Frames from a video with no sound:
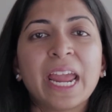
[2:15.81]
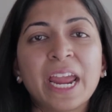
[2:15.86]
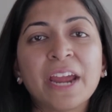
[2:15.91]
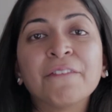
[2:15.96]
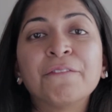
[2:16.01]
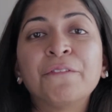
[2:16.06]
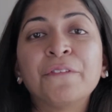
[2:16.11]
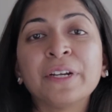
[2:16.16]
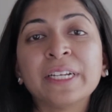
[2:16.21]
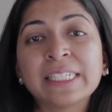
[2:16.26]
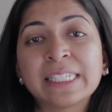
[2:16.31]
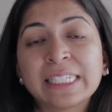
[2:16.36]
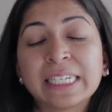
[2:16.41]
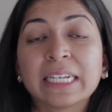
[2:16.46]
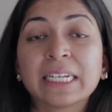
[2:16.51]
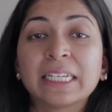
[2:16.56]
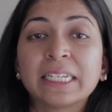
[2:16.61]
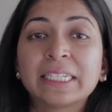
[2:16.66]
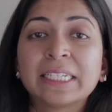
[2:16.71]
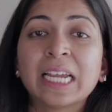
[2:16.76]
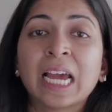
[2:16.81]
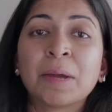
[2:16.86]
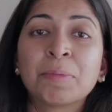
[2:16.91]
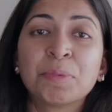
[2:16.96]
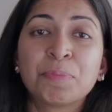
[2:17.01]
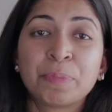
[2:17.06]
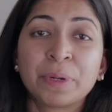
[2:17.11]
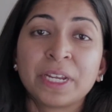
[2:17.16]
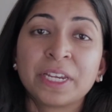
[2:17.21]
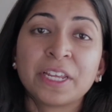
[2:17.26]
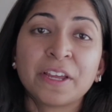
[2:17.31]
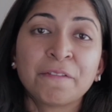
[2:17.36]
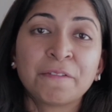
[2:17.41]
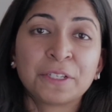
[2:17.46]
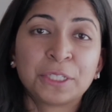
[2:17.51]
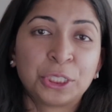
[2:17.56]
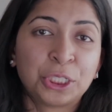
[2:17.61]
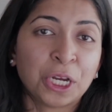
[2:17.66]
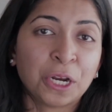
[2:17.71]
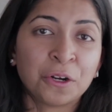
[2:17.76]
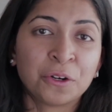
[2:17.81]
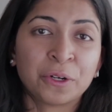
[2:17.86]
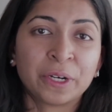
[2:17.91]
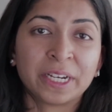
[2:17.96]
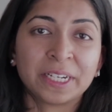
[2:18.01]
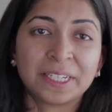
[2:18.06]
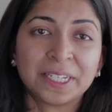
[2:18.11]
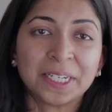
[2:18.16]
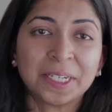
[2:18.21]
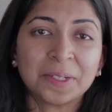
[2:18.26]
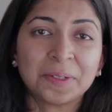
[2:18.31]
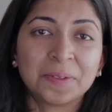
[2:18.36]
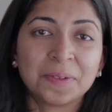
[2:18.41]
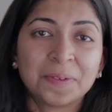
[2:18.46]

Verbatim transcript: every single time a PDF is generated.